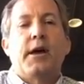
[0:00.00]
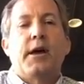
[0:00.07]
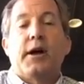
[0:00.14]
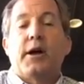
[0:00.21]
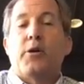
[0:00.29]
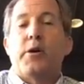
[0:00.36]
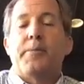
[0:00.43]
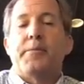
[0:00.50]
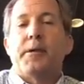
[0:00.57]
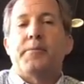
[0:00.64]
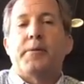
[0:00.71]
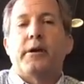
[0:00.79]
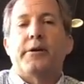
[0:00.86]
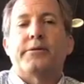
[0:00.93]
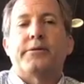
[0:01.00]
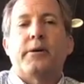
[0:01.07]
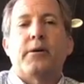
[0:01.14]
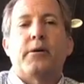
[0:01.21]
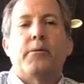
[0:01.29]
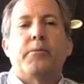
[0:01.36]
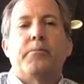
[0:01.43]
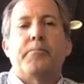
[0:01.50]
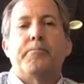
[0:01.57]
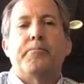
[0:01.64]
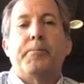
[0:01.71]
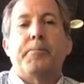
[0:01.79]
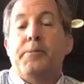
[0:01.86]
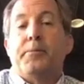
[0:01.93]
equipment, but also
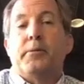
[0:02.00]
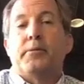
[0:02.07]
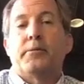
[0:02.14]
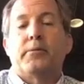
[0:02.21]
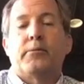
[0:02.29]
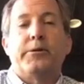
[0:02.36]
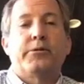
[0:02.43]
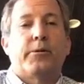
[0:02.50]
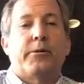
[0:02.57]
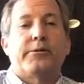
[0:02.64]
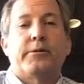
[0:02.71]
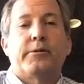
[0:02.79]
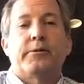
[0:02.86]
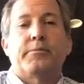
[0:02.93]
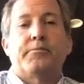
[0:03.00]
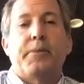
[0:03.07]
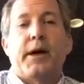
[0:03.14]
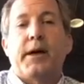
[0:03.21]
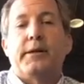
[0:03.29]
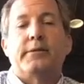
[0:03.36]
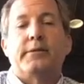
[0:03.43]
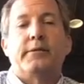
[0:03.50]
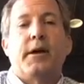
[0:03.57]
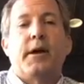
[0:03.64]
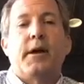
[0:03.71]
people, resources, beds.